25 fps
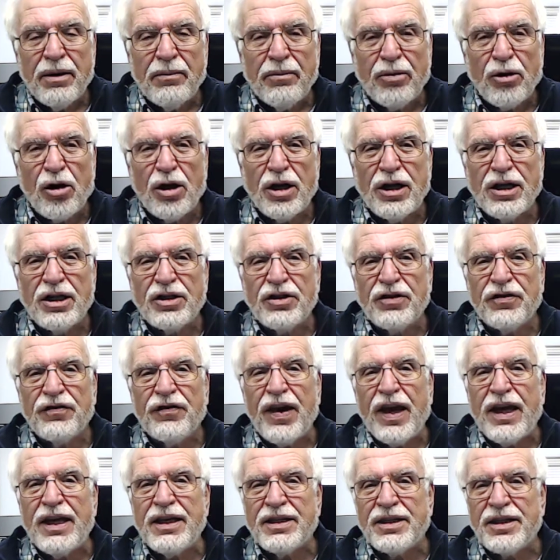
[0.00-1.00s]
but on its
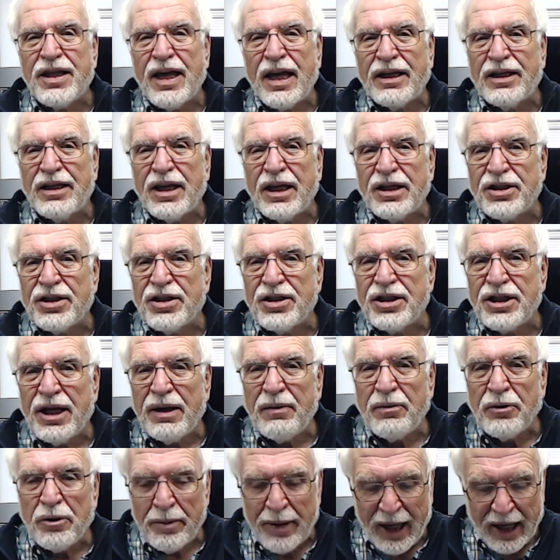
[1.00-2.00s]
face, that doesn't
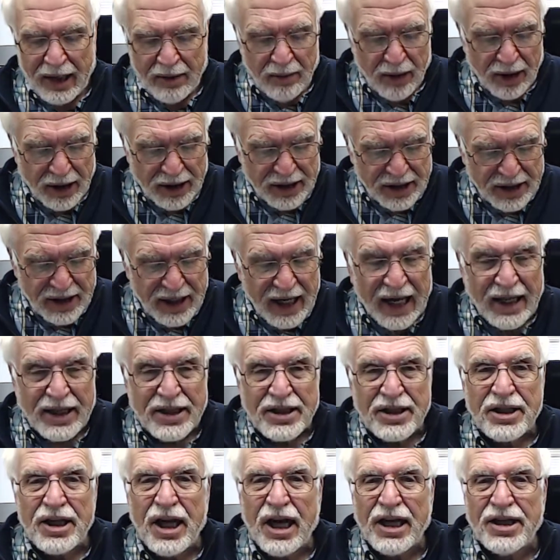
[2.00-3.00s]
seem to make much
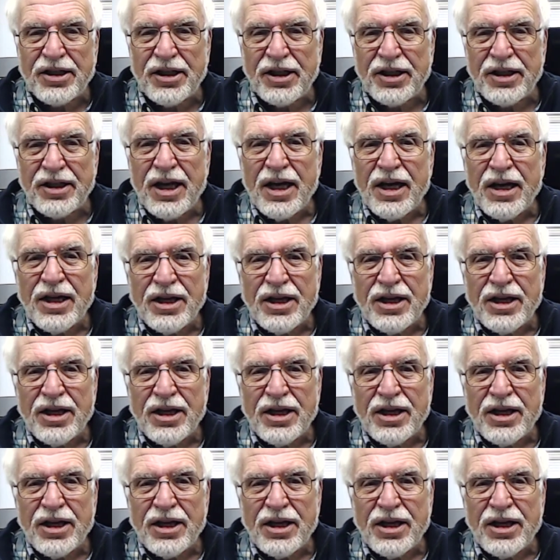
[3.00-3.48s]
sense, does it?